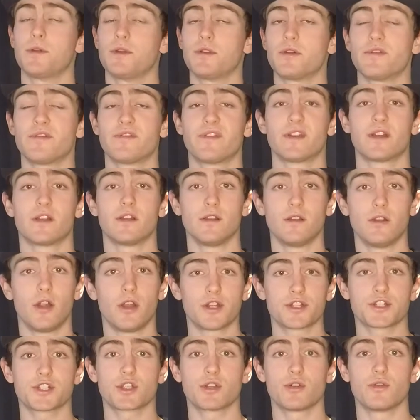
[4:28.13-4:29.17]
You can fit a lot
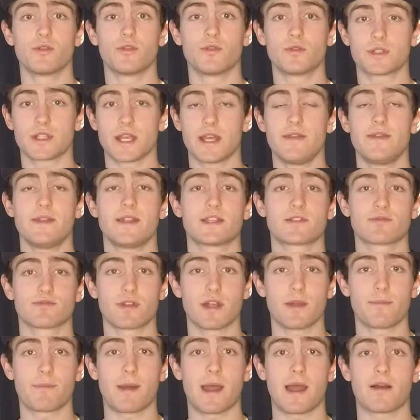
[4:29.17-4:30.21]
of tools in this
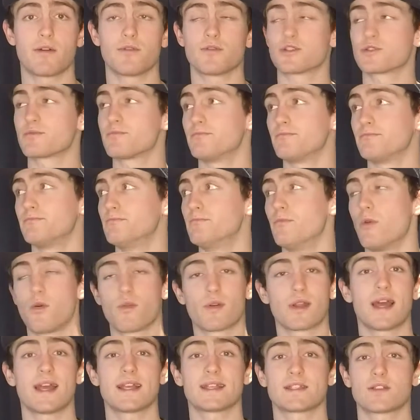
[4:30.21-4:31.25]
rear pouch, more or
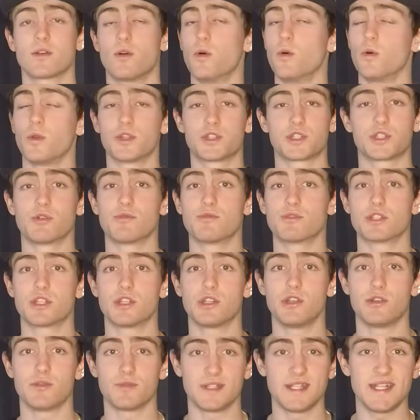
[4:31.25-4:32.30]
less all the tools that
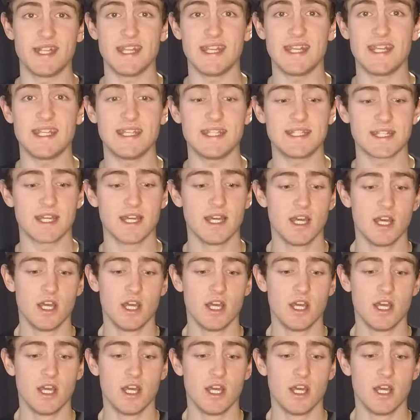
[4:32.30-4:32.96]
you'd need.